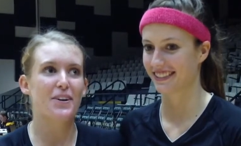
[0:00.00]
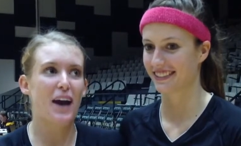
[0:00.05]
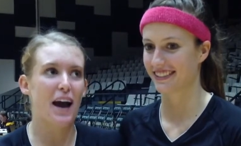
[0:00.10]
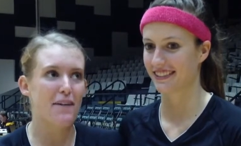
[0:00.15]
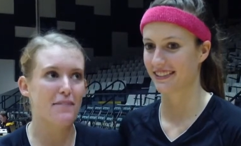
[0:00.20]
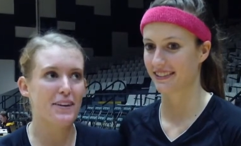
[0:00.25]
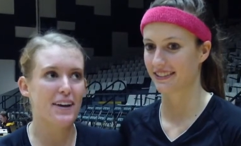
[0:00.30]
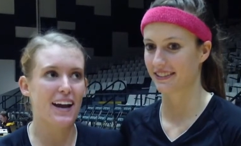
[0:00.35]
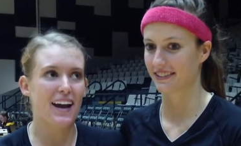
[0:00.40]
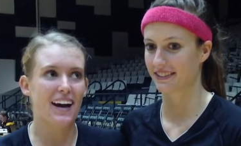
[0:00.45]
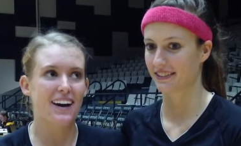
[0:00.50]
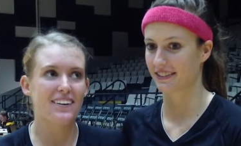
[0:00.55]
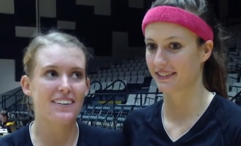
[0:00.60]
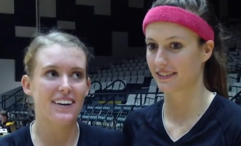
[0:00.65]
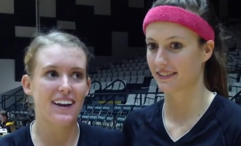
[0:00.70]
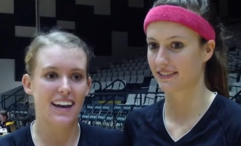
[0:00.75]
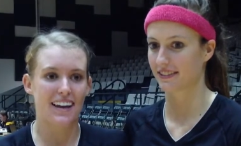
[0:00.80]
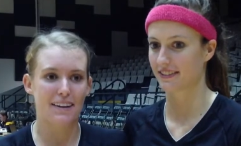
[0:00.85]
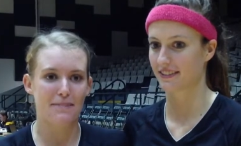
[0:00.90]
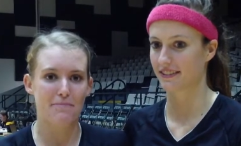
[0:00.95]
Speaker 1: coming
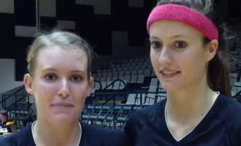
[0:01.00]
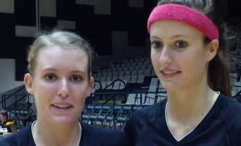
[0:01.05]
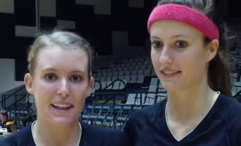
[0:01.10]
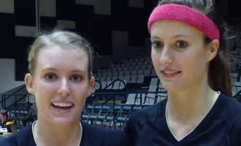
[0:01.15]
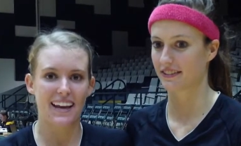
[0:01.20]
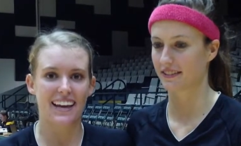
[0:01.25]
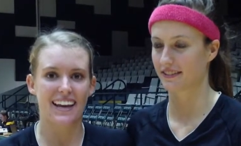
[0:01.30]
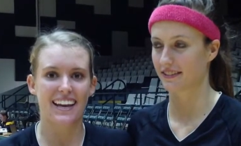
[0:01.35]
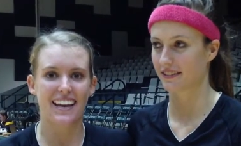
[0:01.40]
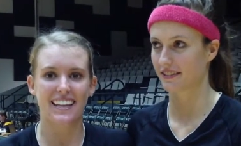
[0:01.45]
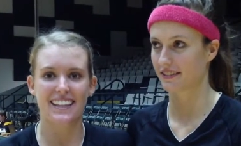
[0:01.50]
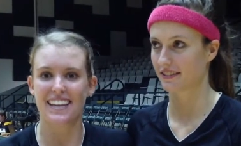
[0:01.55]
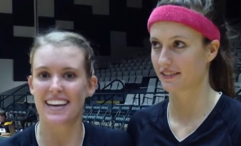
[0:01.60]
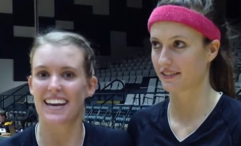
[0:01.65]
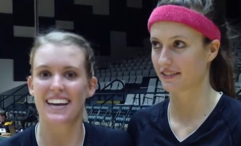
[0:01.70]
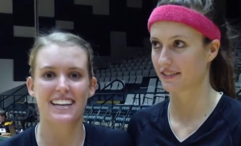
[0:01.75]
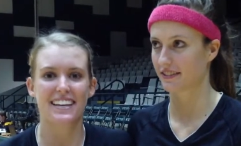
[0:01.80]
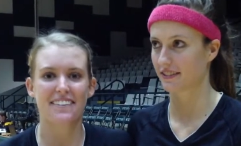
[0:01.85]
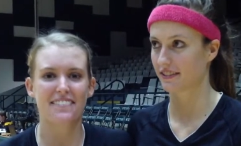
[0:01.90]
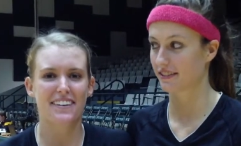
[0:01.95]
out and playing in
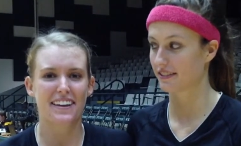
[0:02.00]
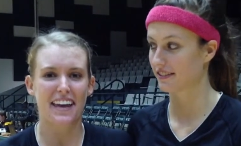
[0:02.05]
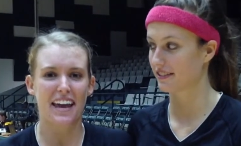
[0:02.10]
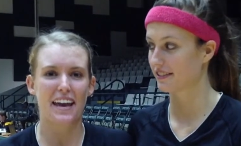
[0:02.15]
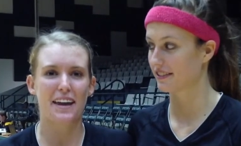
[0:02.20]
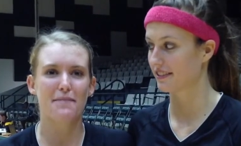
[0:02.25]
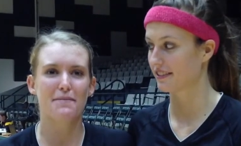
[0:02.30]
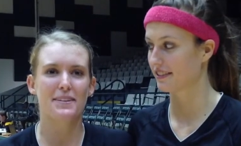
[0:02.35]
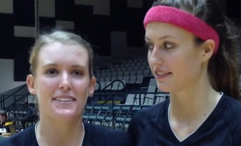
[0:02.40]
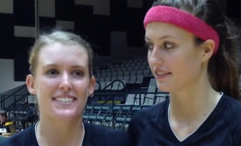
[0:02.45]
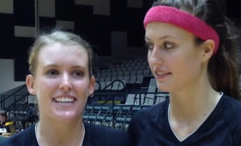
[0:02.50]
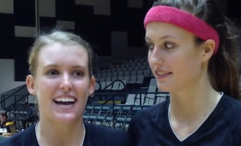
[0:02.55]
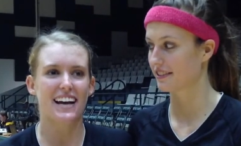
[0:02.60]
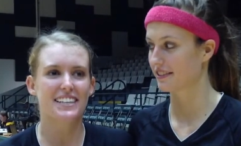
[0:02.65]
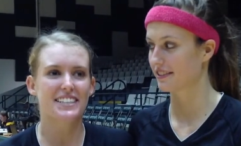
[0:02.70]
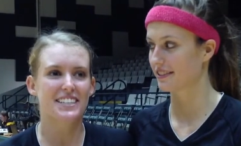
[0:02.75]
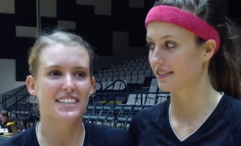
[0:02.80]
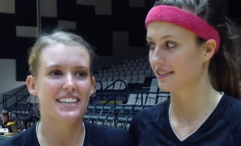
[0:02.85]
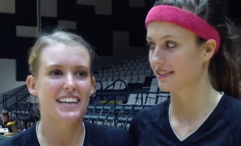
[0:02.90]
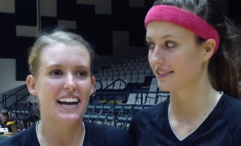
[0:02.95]
the end of a game is
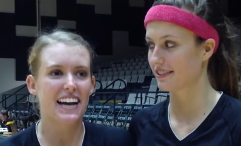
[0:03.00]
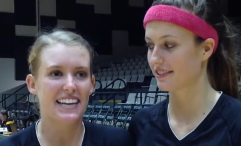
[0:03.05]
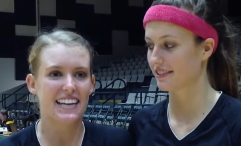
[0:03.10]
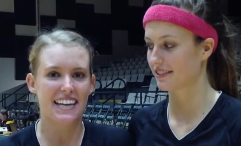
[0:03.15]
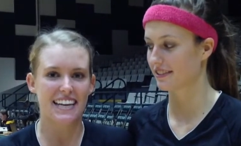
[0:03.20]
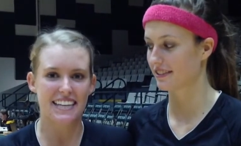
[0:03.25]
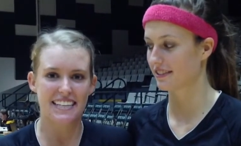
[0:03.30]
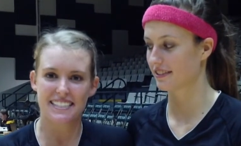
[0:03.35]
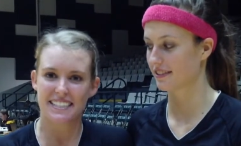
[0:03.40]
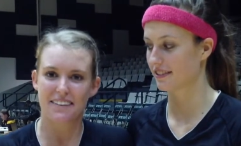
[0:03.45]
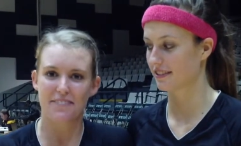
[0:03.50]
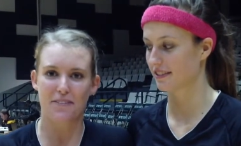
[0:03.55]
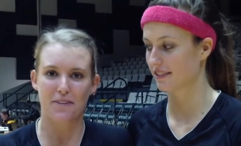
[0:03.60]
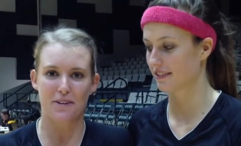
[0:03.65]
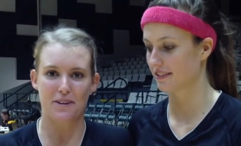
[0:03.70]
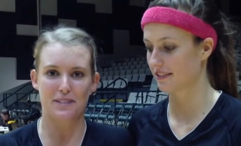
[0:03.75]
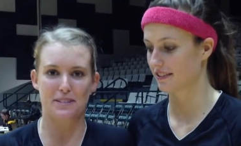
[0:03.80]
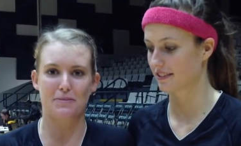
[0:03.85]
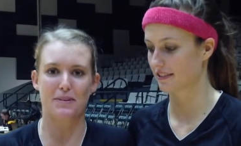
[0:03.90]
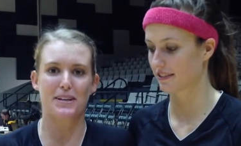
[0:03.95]
actually kind of easy for
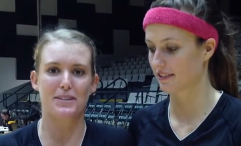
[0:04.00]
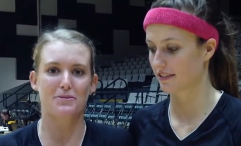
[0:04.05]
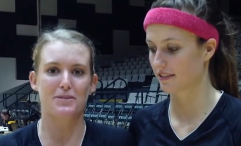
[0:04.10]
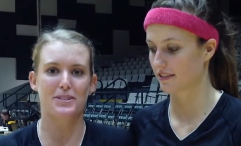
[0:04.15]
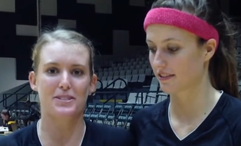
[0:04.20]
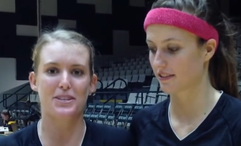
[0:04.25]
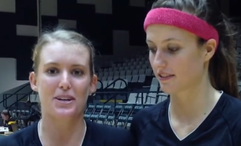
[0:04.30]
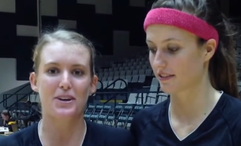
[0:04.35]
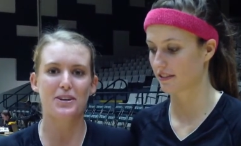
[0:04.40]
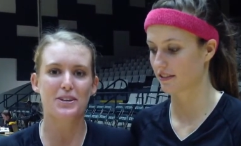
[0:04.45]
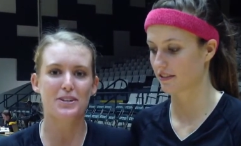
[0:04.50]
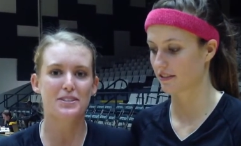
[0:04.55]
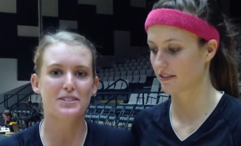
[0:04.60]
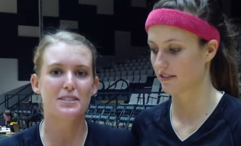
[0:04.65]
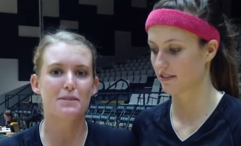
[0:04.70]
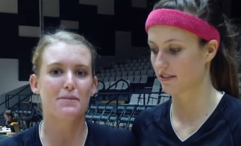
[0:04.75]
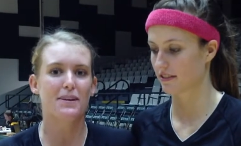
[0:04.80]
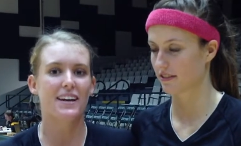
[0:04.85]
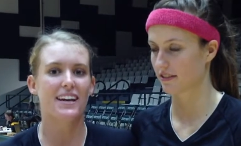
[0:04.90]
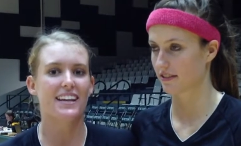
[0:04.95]
us because we're so
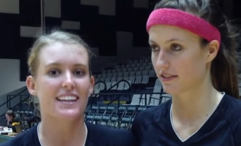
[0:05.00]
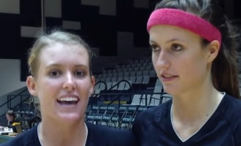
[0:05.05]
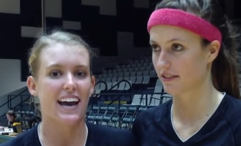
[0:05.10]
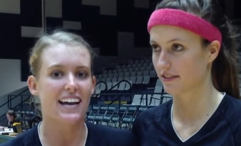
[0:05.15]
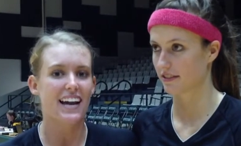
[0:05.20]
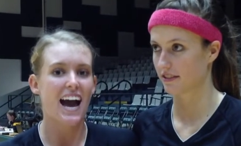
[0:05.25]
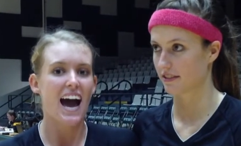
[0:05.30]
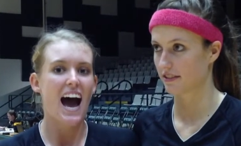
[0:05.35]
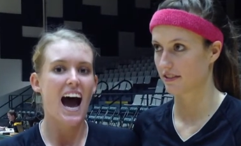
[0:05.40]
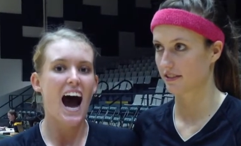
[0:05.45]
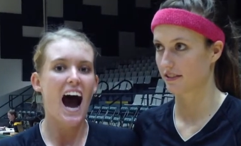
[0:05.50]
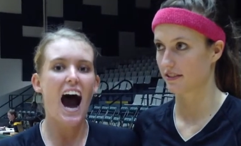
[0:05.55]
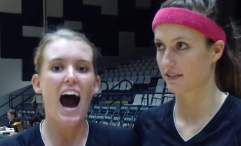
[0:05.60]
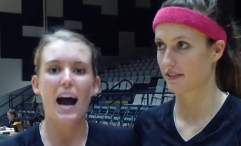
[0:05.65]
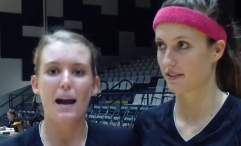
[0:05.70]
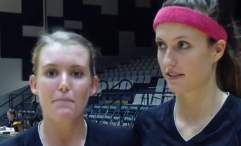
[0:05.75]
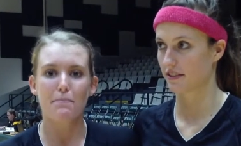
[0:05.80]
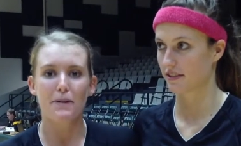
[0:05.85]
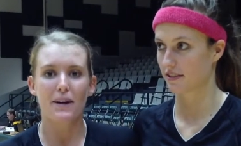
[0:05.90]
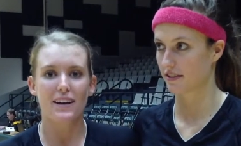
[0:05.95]
used to being in like
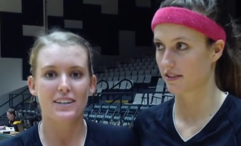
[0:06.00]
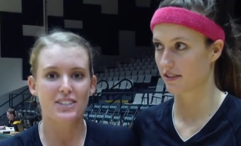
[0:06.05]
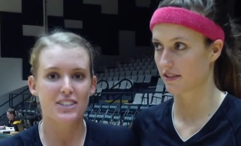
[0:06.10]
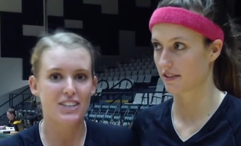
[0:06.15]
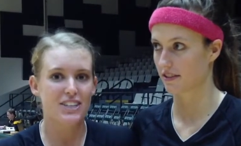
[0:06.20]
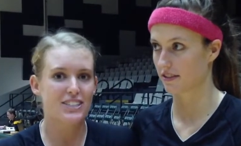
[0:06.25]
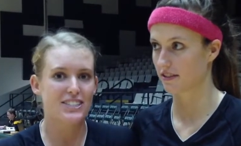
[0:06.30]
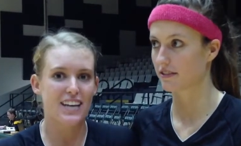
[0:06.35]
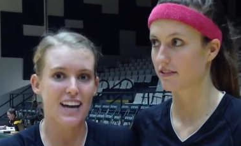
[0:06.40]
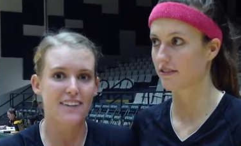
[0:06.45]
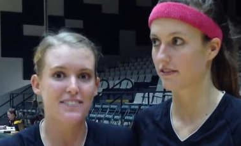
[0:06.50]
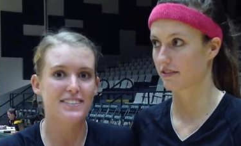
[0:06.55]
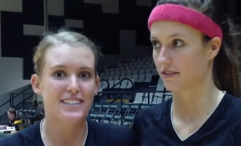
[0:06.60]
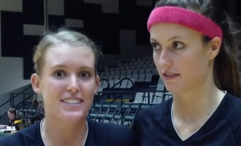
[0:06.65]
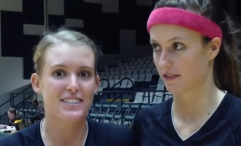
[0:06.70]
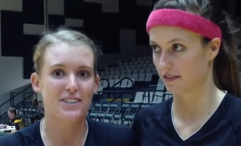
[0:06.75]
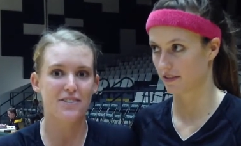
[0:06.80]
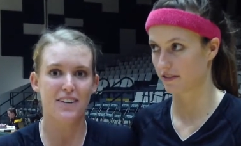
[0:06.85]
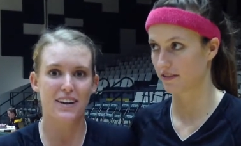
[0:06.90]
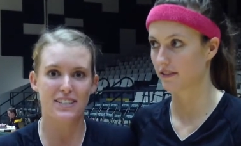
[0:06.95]
high pressure, tough
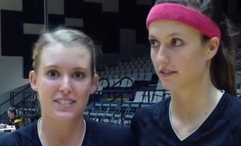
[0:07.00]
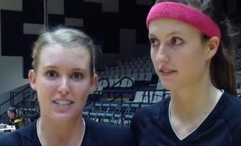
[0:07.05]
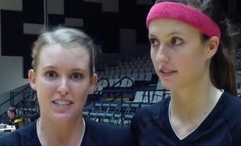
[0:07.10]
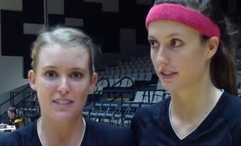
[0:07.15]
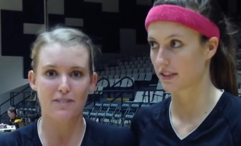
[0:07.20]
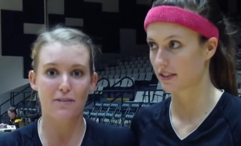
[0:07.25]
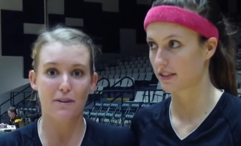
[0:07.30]
situations